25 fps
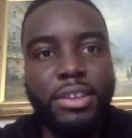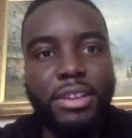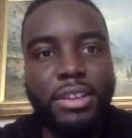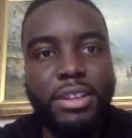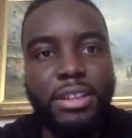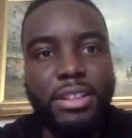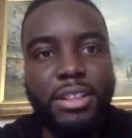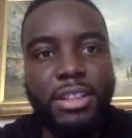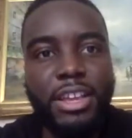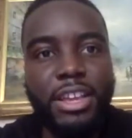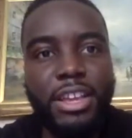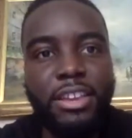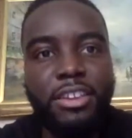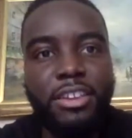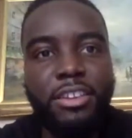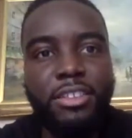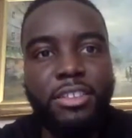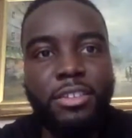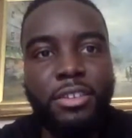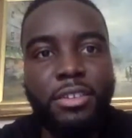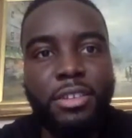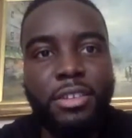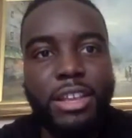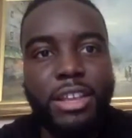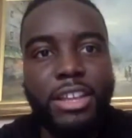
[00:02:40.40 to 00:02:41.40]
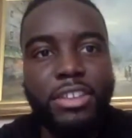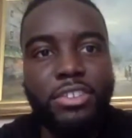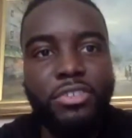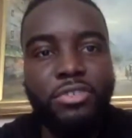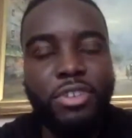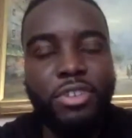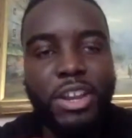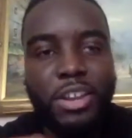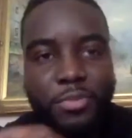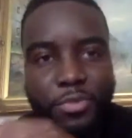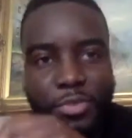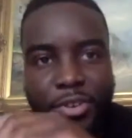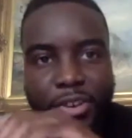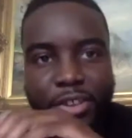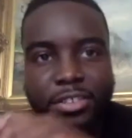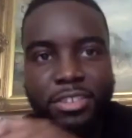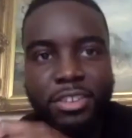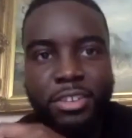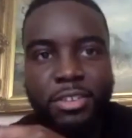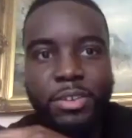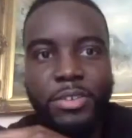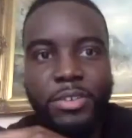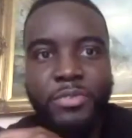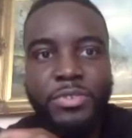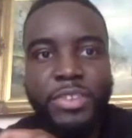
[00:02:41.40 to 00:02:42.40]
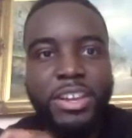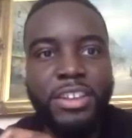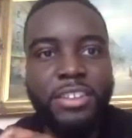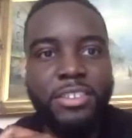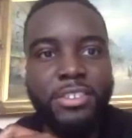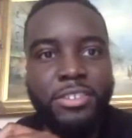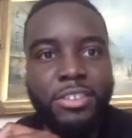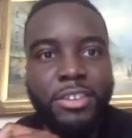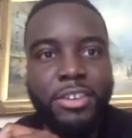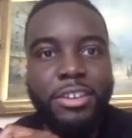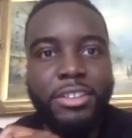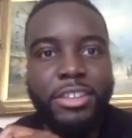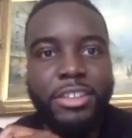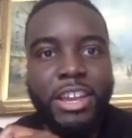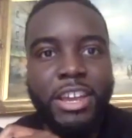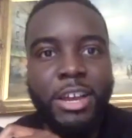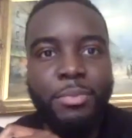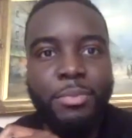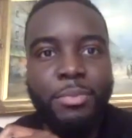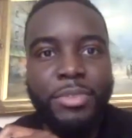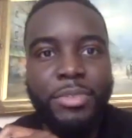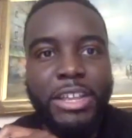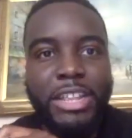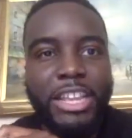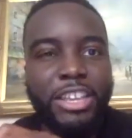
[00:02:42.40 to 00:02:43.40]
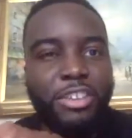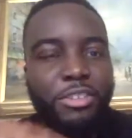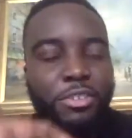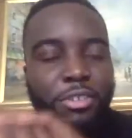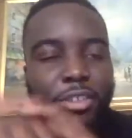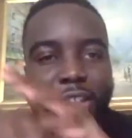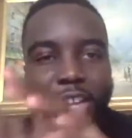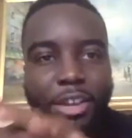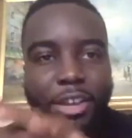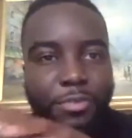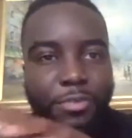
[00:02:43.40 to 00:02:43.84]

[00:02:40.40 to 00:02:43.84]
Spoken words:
like like track 13 off that certain album that like you love,